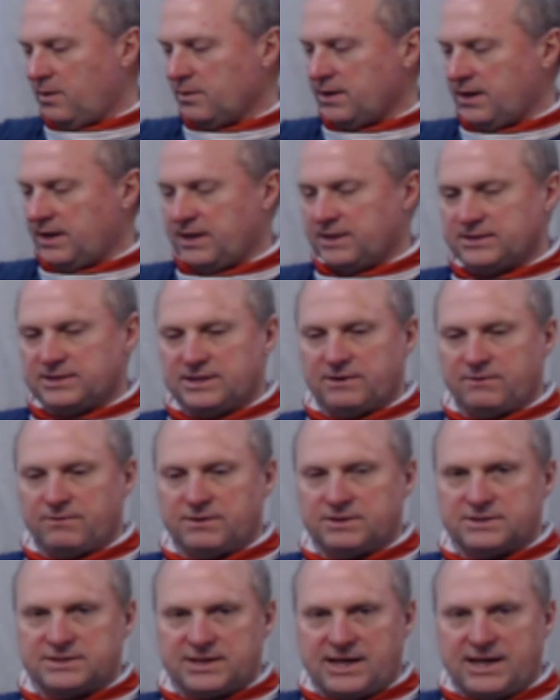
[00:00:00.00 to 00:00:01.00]
kinds of
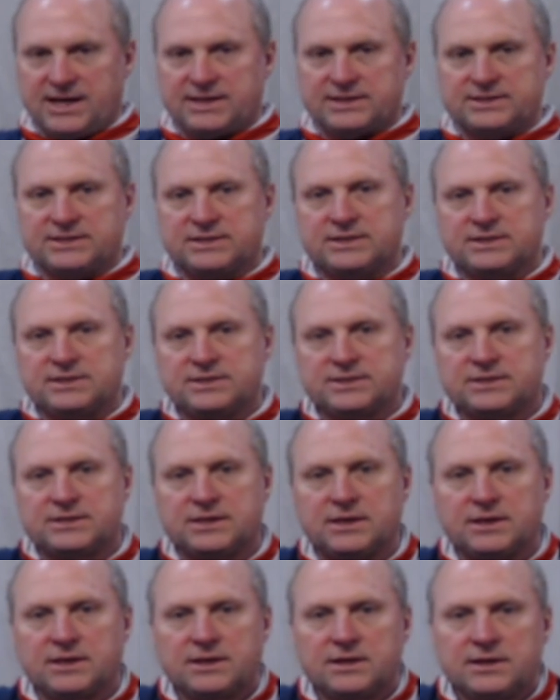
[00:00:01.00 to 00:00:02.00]
different sizes,
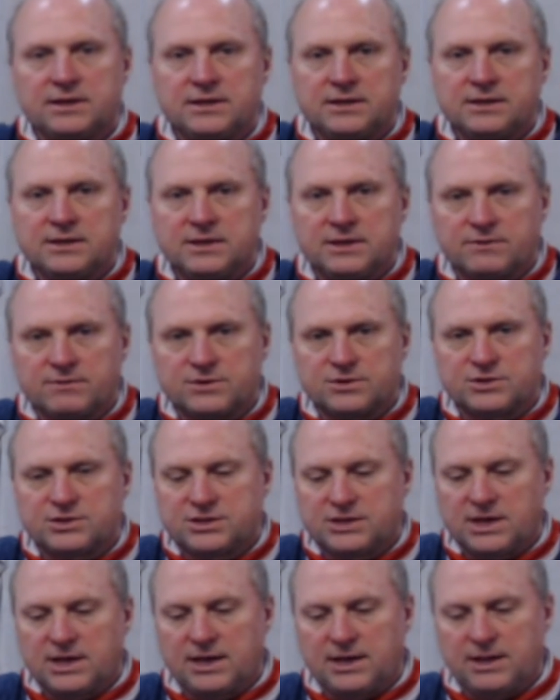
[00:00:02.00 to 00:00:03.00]
different
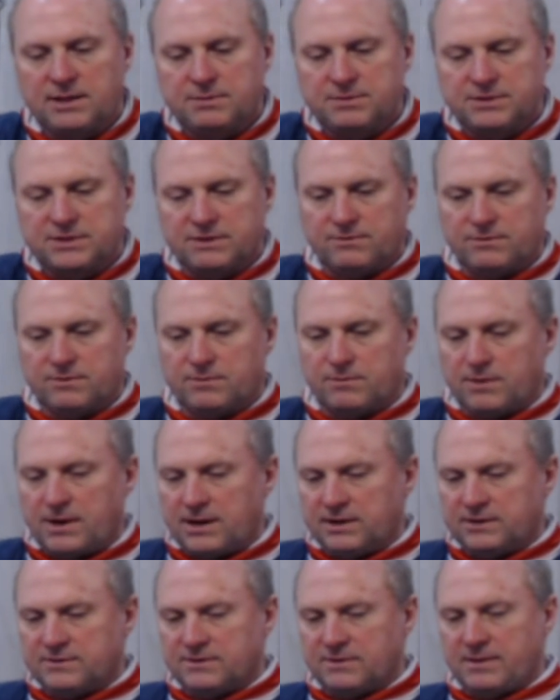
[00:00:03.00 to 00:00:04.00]
shapes,
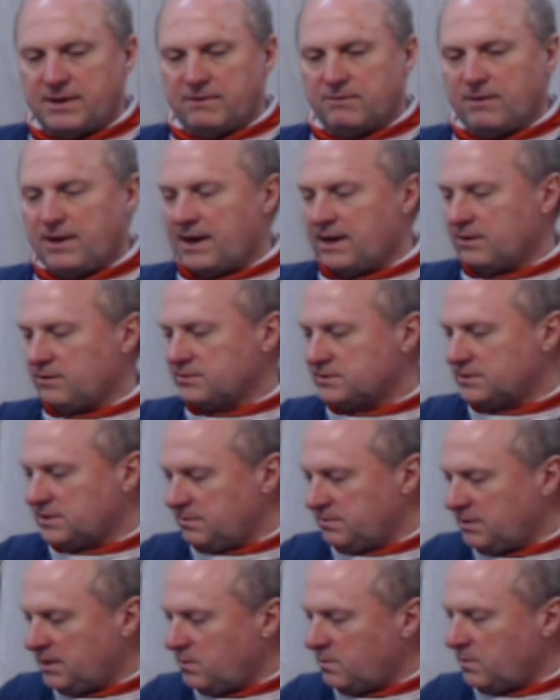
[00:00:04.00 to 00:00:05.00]
some have rattles,
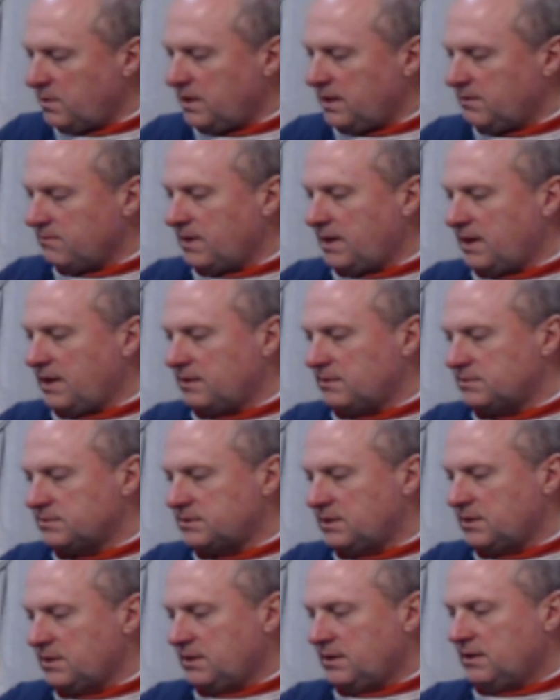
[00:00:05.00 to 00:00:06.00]
some don't have rattles.
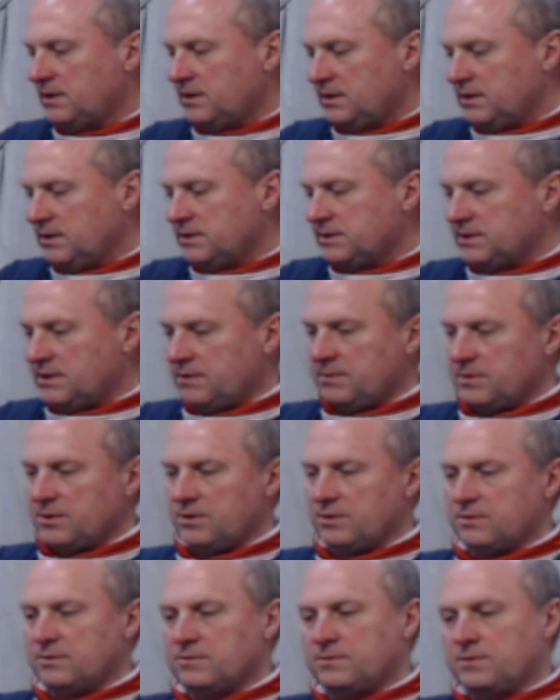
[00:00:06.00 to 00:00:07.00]
Some
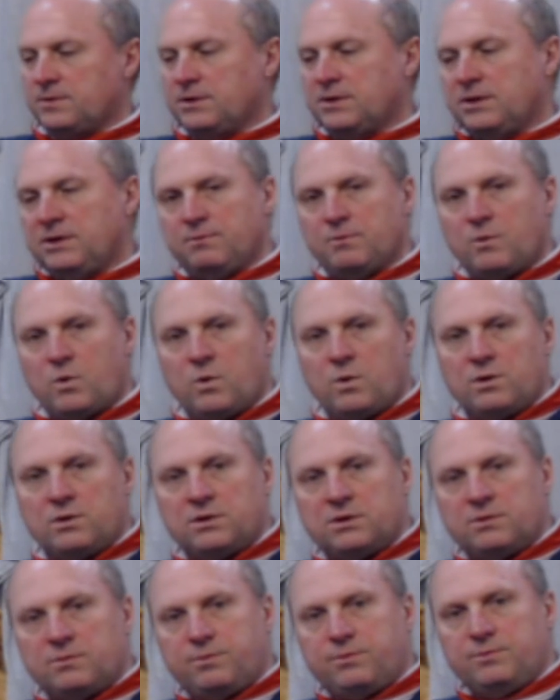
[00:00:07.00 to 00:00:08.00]
are really more
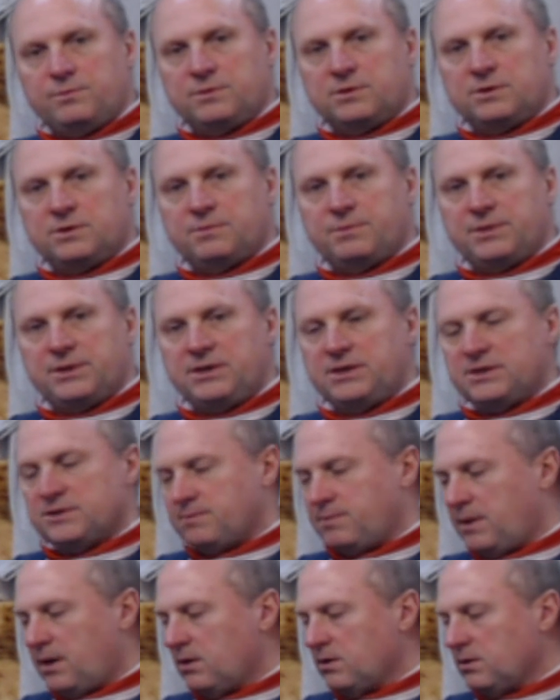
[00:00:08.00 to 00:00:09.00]
little bitty
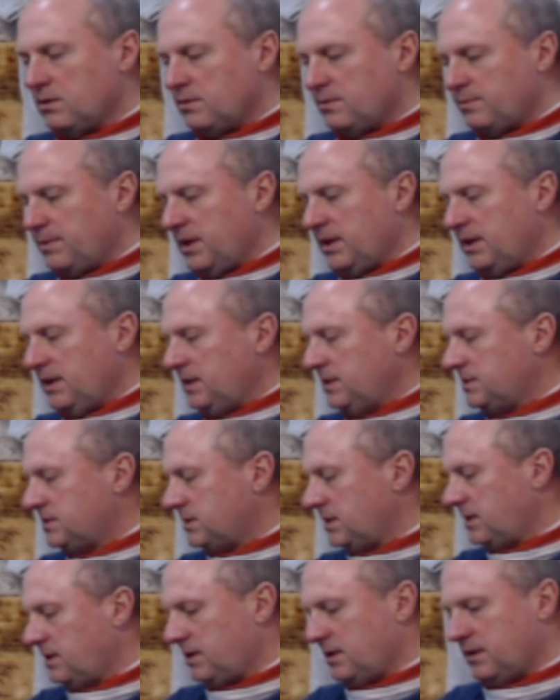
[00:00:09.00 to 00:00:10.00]
smaller baits.
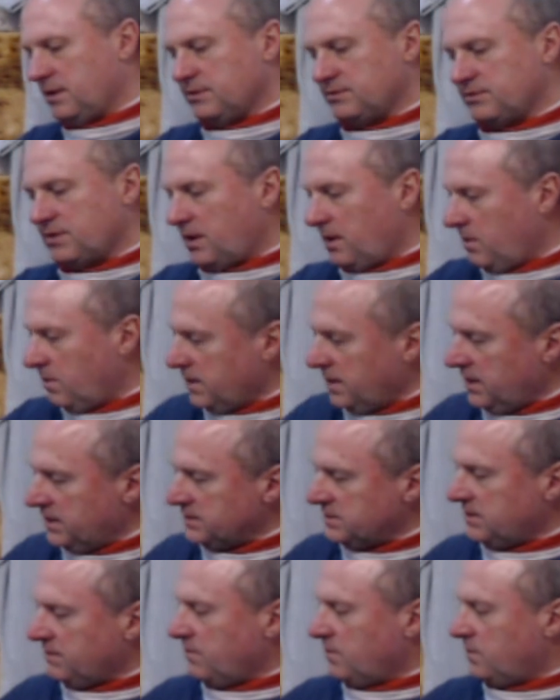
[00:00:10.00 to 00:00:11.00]
There's all kinds
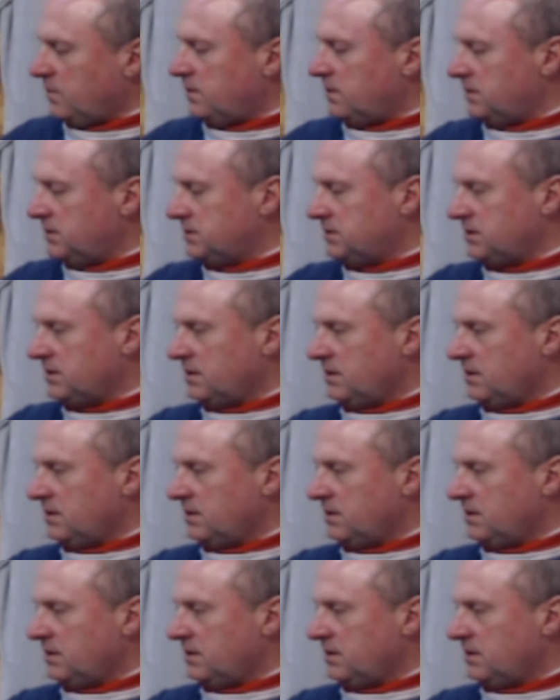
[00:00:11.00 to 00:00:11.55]
of different ones.